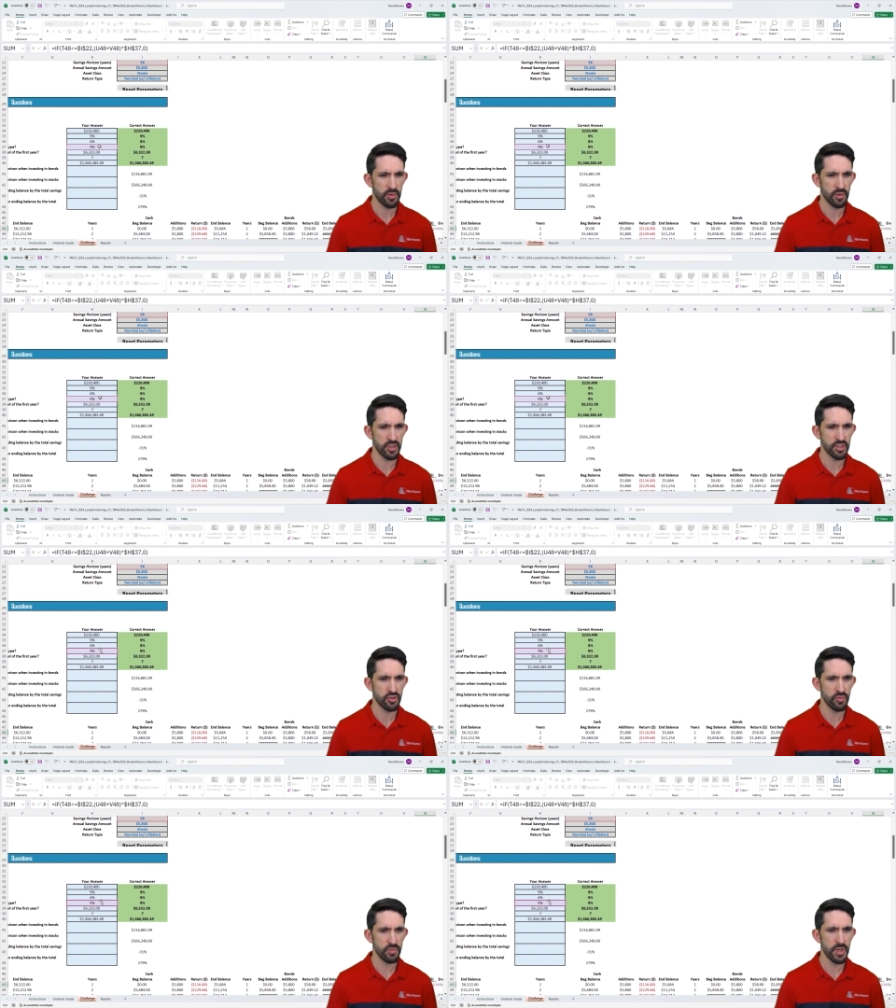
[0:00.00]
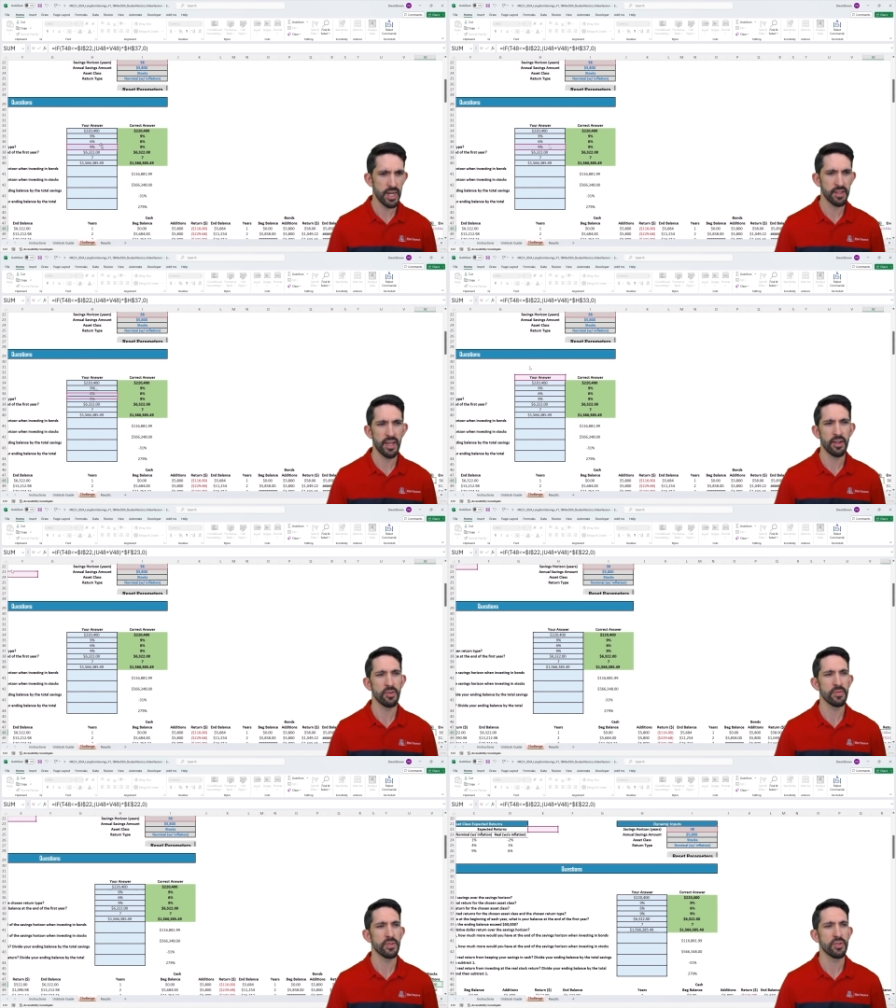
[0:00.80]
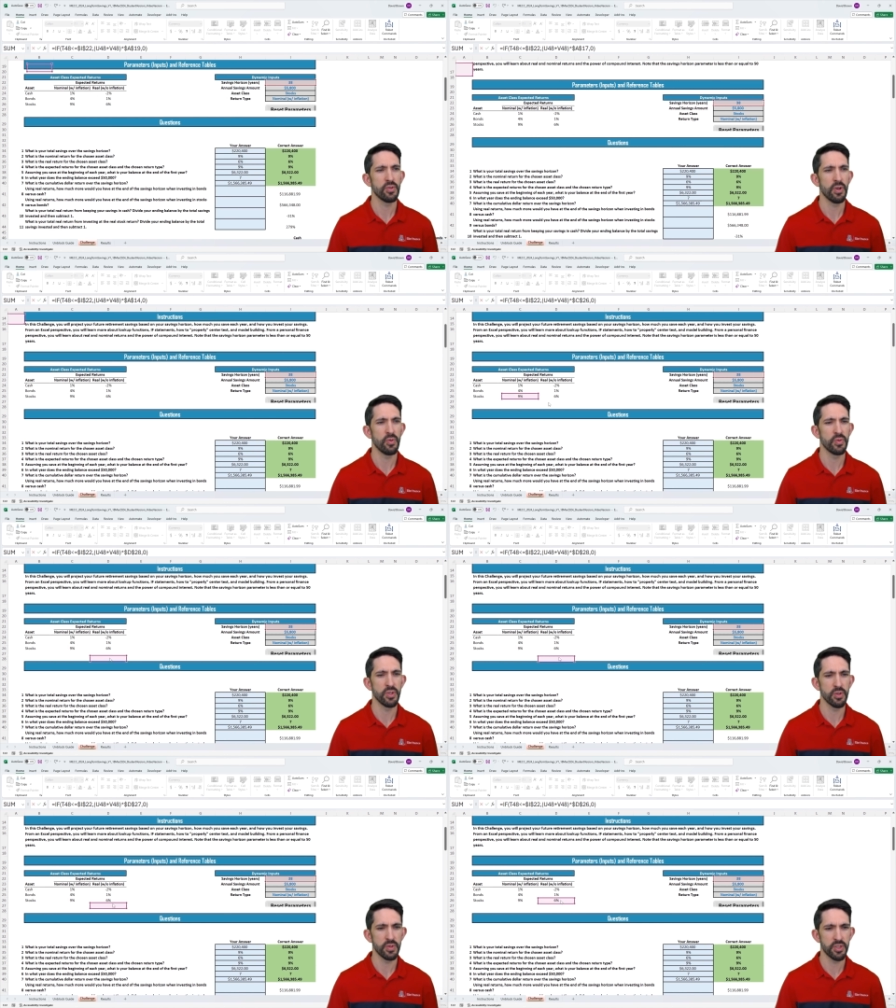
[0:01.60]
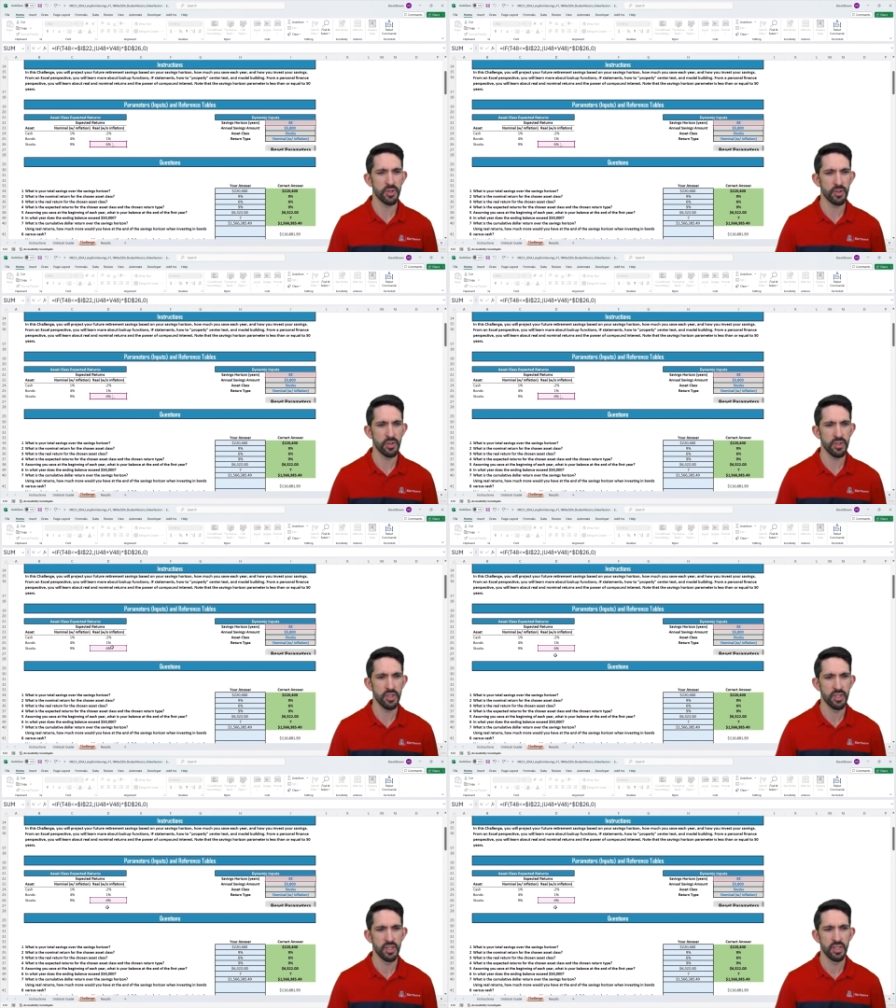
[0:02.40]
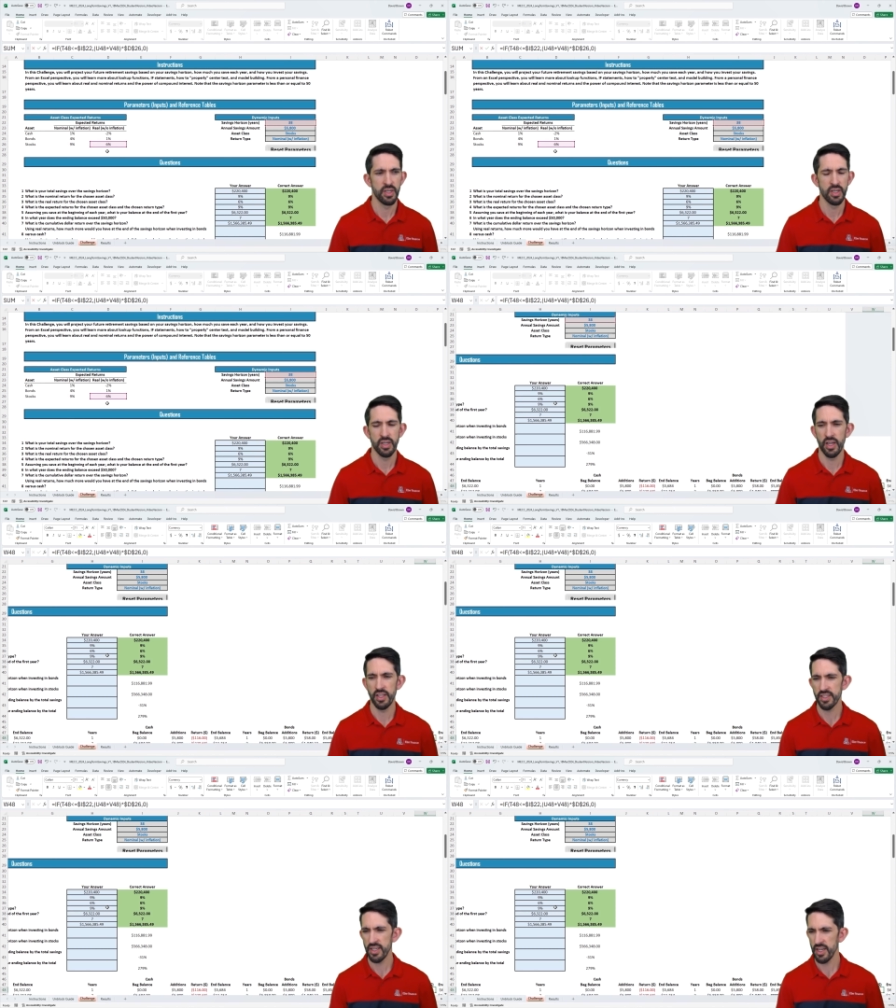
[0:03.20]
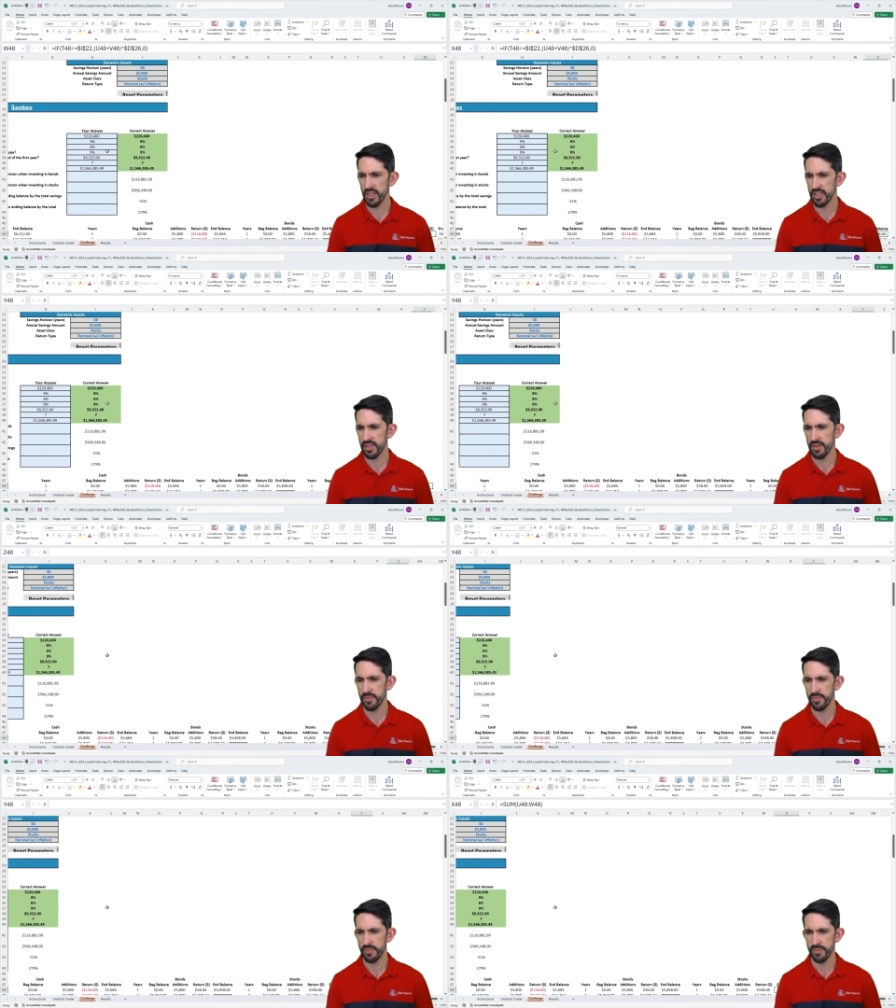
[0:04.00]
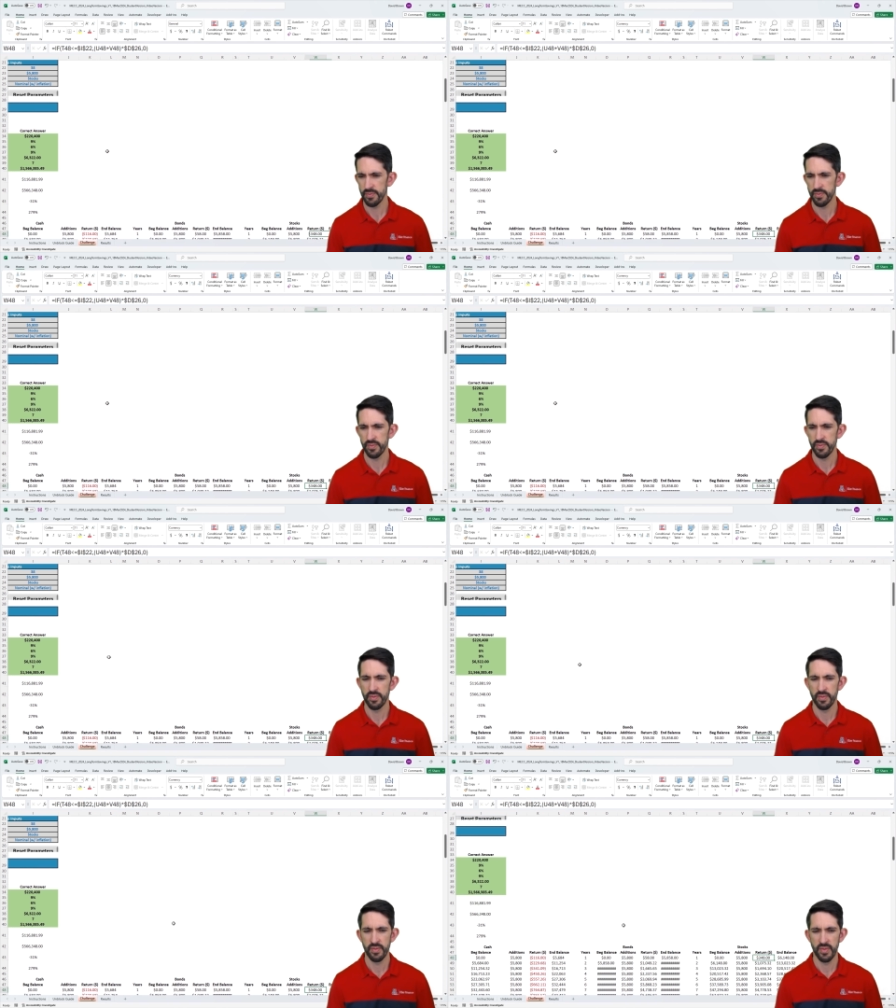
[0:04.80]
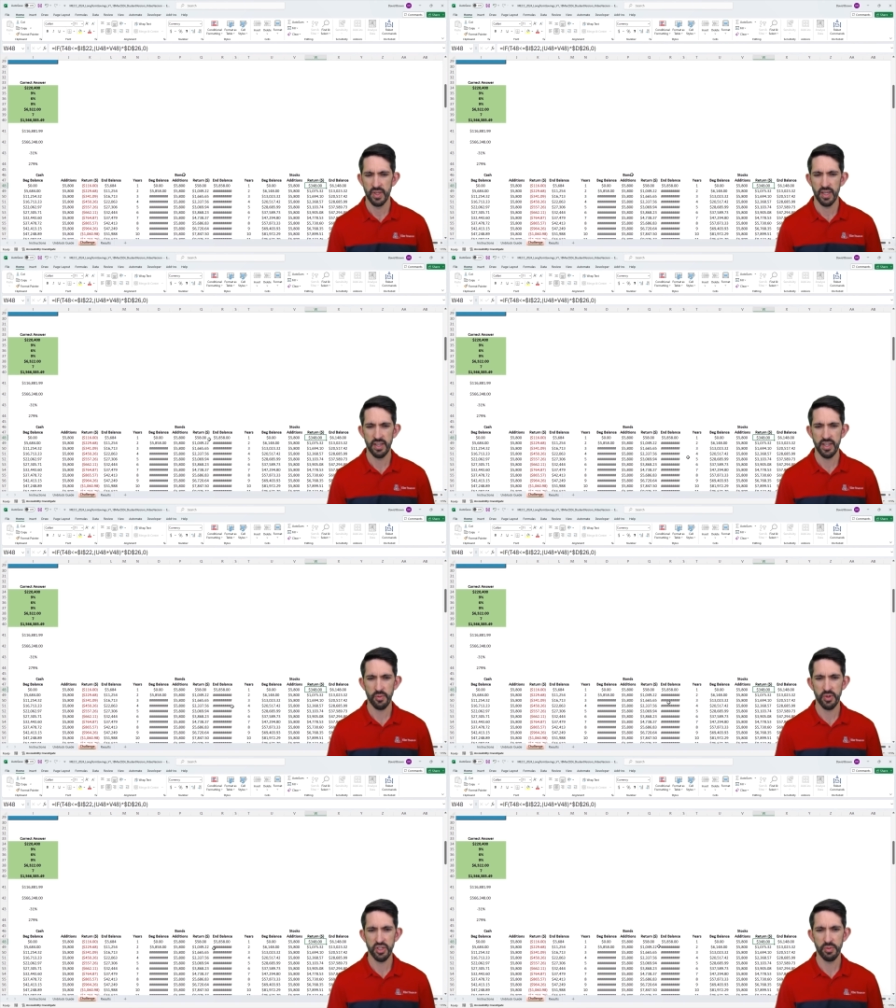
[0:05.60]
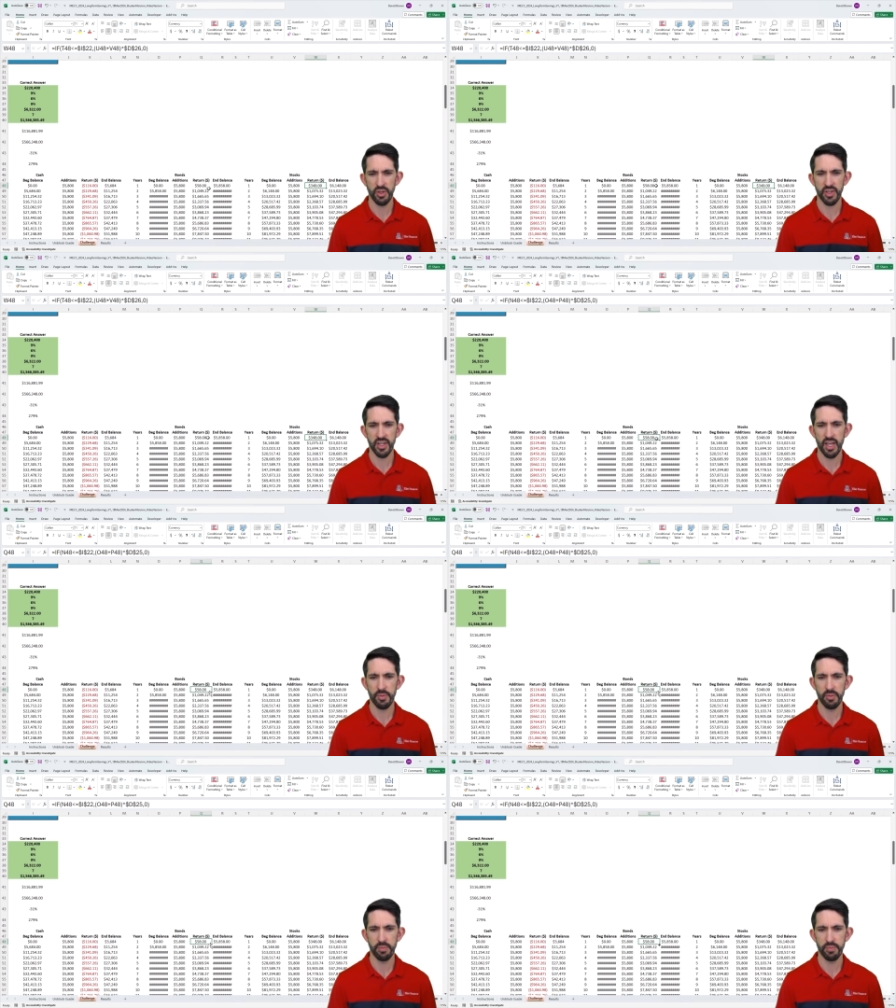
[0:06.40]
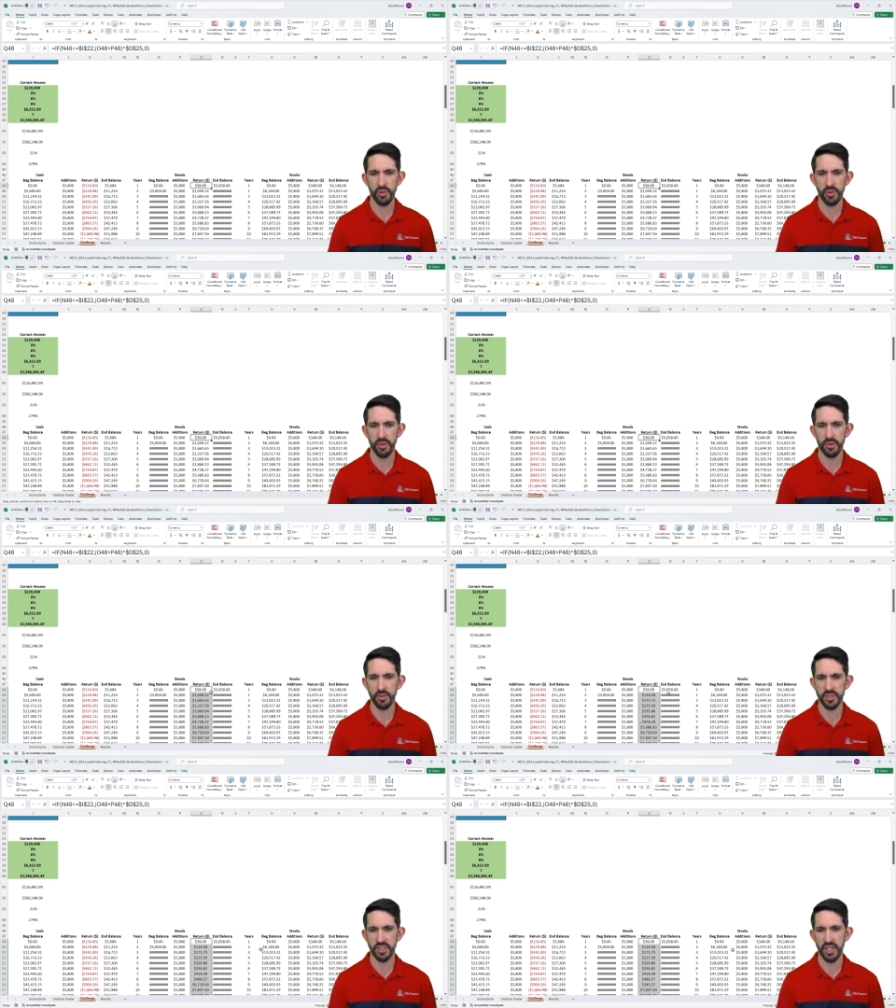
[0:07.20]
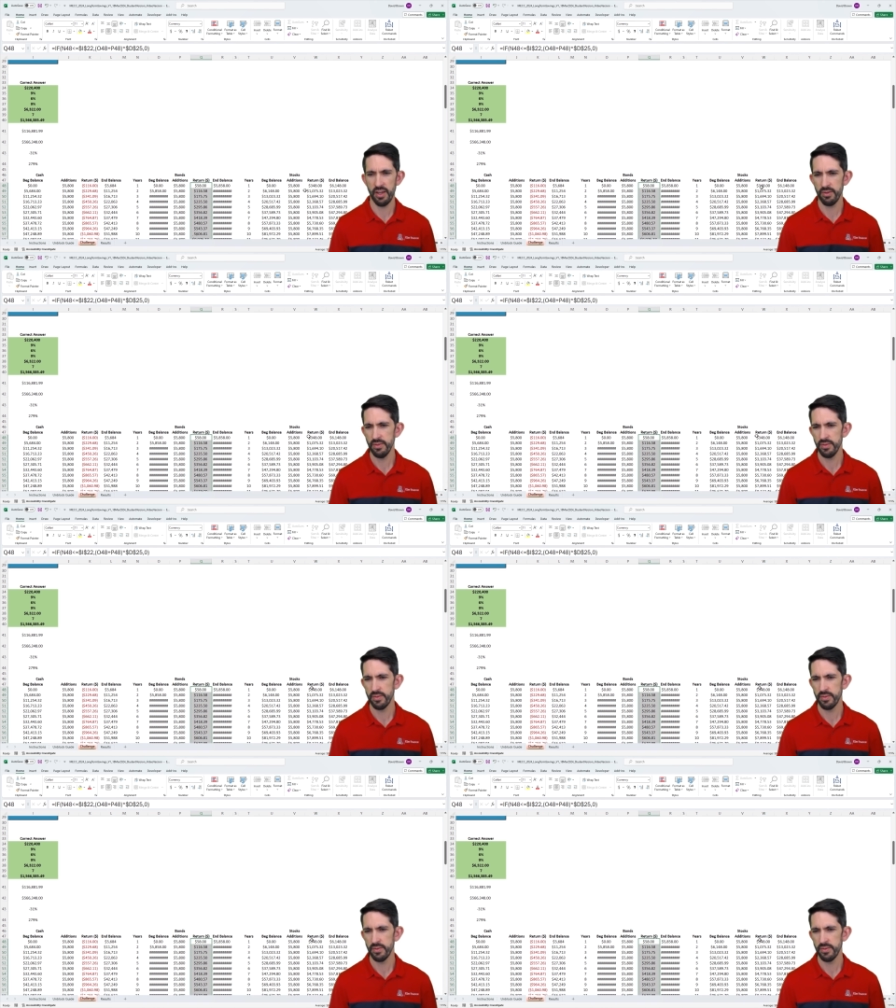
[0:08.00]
Let's drag that over to our real return on stocks. And now we should be able to copy both of those down